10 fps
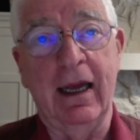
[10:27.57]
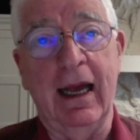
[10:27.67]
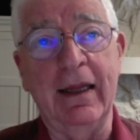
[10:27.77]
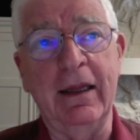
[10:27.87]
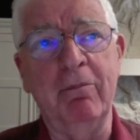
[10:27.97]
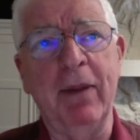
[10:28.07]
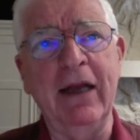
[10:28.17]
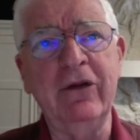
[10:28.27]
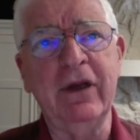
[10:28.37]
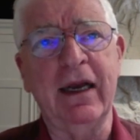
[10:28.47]
and the
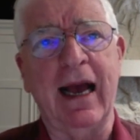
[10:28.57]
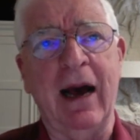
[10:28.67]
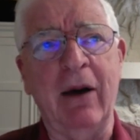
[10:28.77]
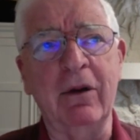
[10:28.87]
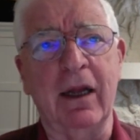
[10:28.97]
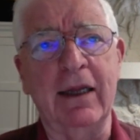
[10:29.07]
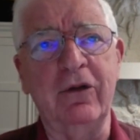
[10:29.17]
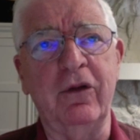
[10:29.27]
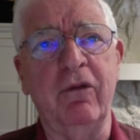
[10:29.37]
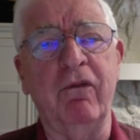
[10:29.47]
basic
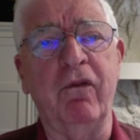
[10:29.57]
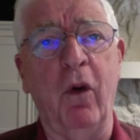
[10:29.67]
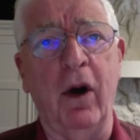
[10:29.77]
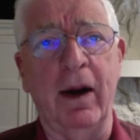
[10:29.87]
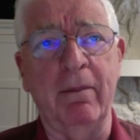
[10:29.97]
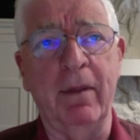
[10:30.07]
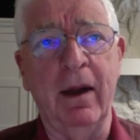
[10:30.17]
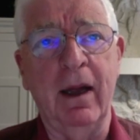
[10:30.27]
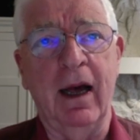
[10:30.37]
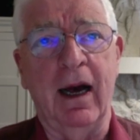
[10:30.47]
outlines, the form
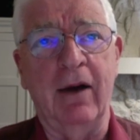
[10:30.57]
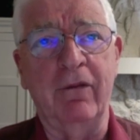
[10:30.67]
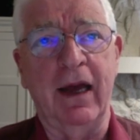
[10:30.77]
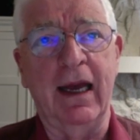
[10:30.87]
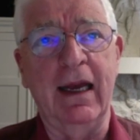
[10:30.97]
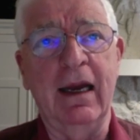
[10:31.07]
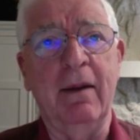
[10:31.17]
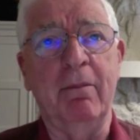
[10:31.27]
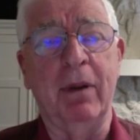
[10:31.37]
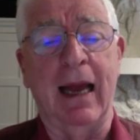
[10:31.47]
of a
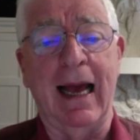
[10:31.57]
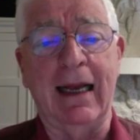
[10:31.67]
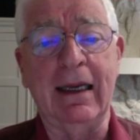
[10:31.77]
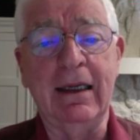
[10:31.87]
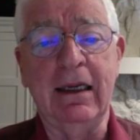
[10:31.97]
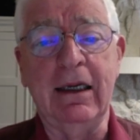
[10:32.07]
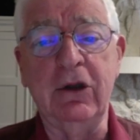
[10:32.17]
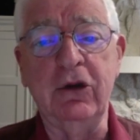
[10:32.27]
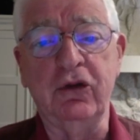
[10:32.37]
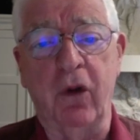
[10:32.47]
Black
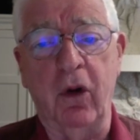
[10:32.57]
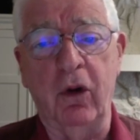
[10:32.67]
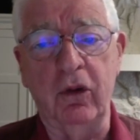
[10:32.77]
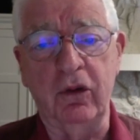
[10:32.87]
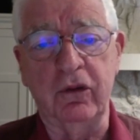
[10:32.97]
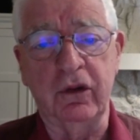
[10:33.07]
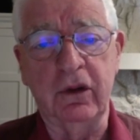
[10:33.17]
controlled